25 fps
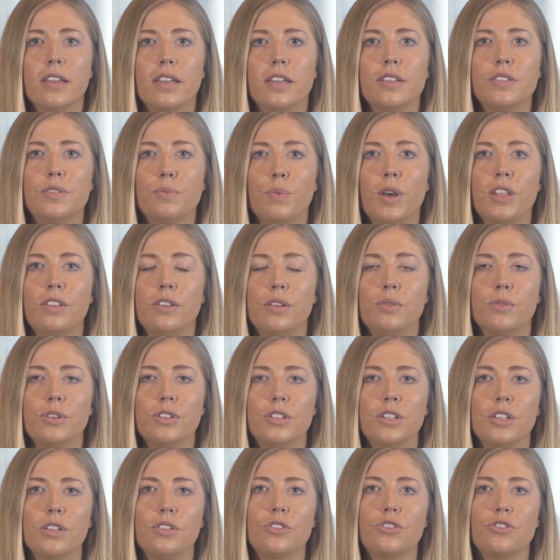is whether you
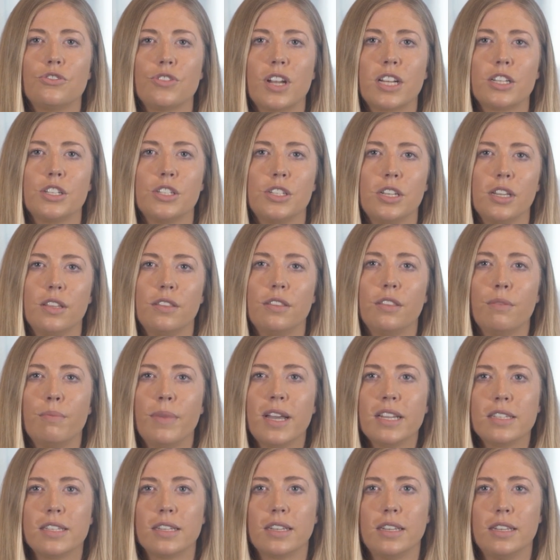want to use strategy and
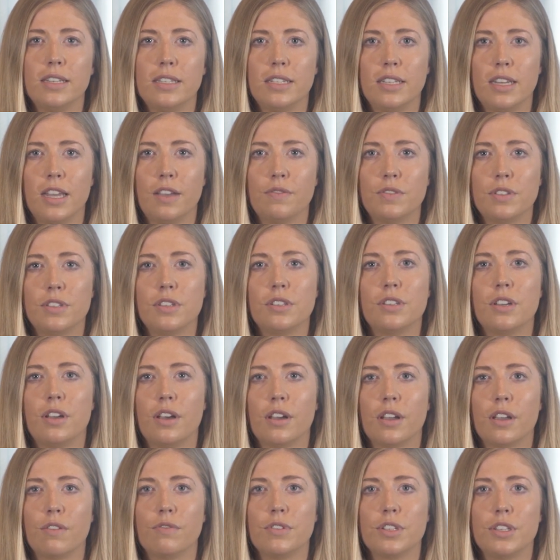thematic ETFs to
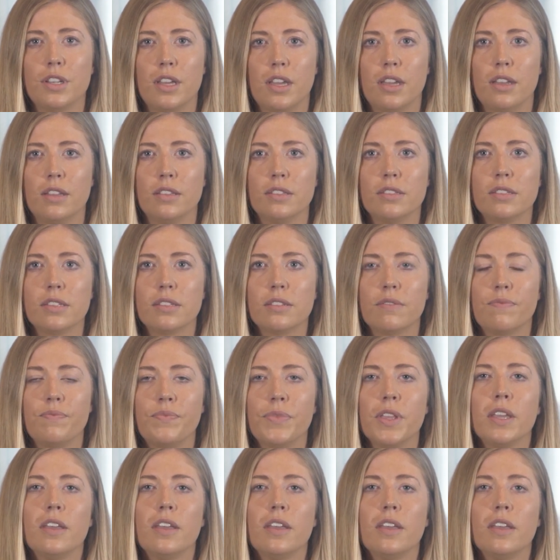target returns.